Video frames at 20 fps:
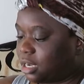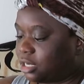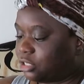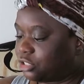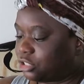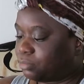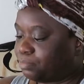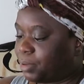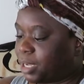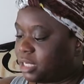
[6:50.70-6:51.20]
I
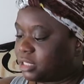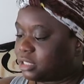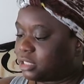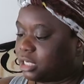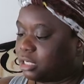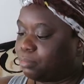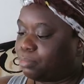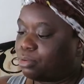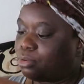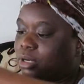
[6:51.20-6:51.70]
just
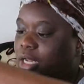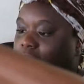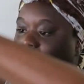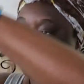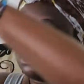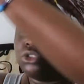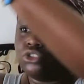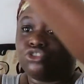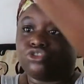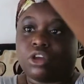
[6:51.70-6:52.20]
basically put like a
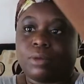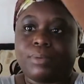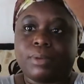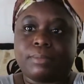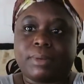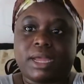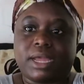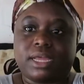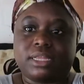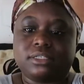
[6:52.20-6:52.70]
little drop in
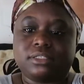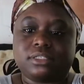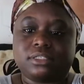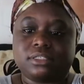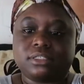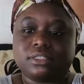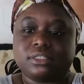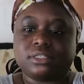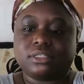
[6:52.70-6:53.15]
my hand